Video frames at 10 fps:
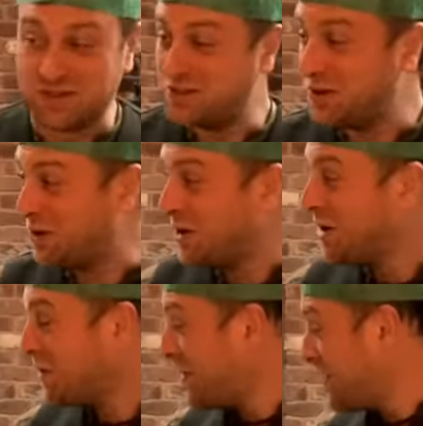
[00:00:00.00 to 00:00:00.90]
to door
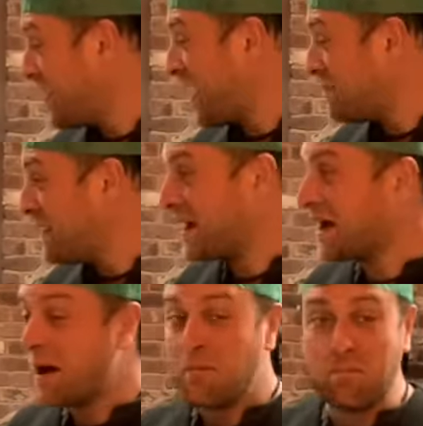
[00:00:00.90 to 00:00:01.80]
with a big
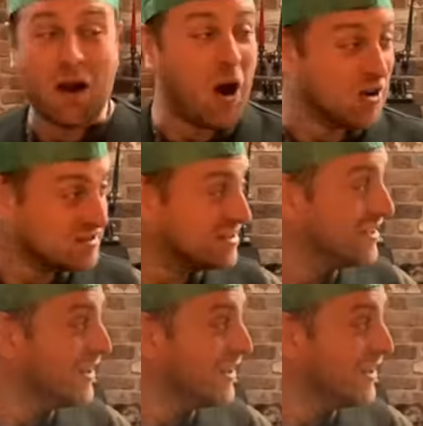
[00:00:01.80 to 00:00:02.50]
pot